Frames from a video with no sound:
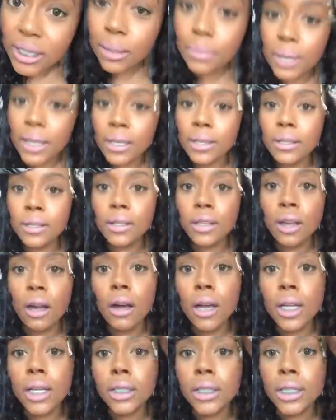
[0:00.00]
I mean,
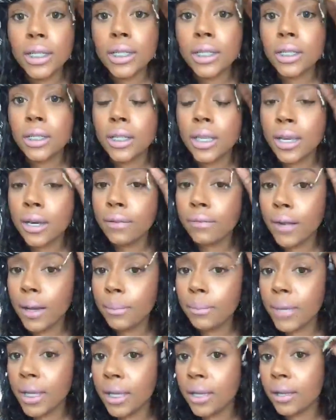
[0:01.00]
y'all can just
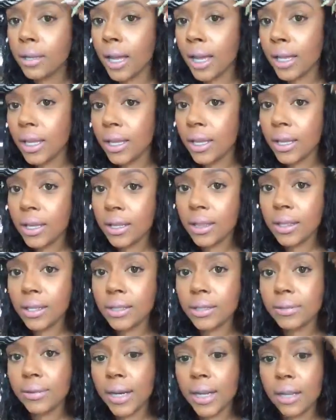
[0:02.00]
interrupt me. I can't get
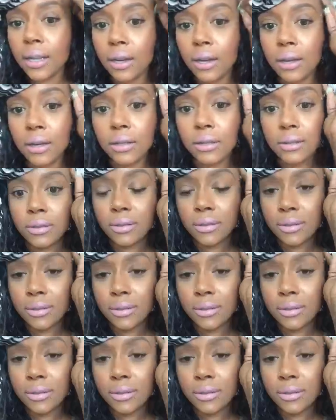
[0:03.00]
this right, y'all.